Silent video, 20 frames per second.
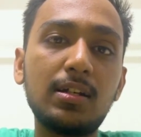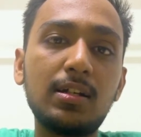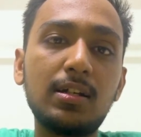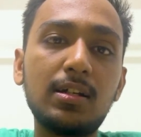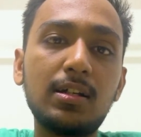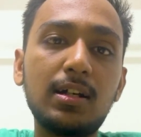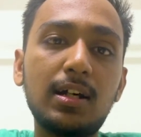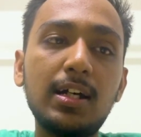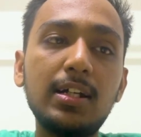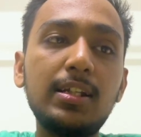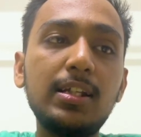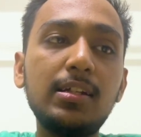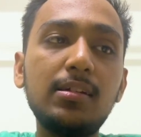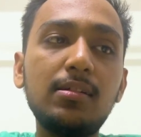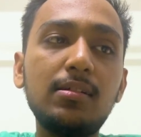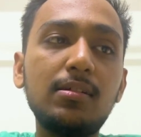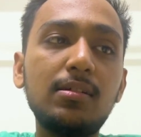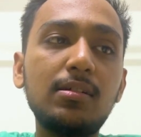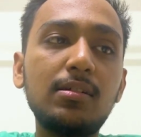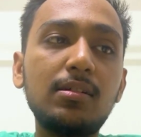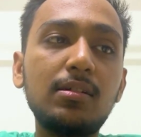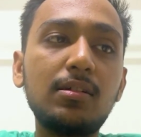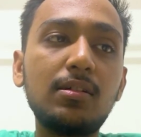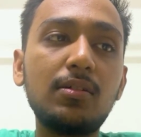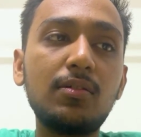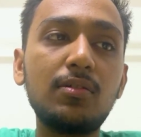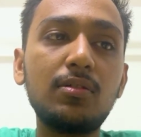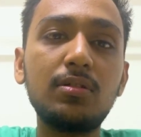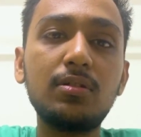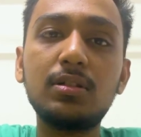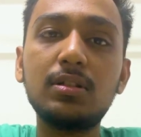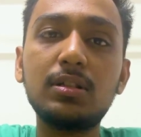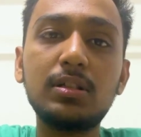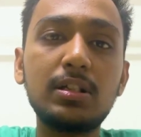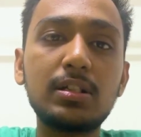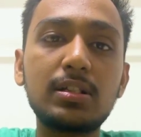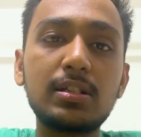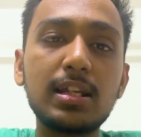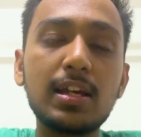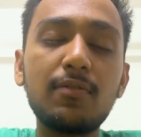I think the
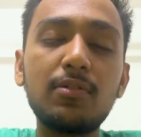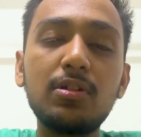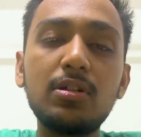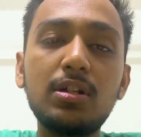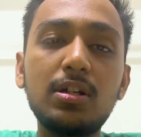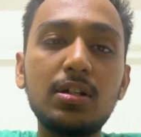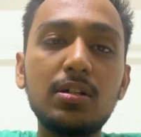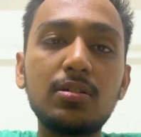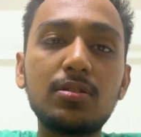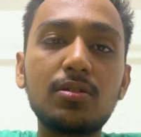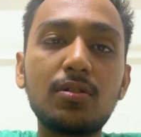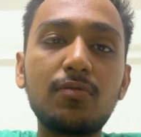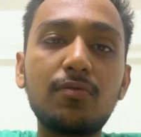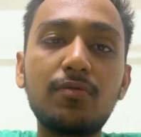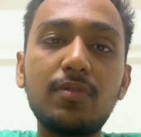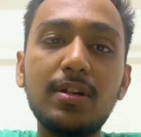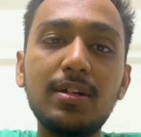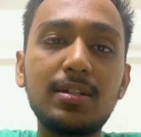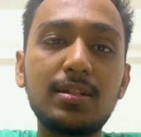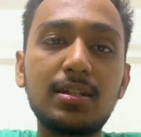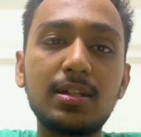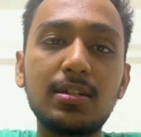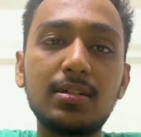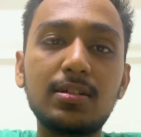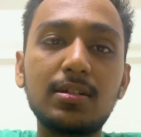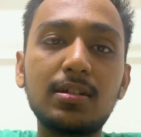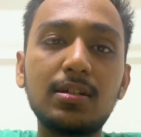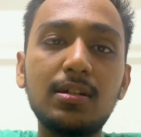7 years of wastage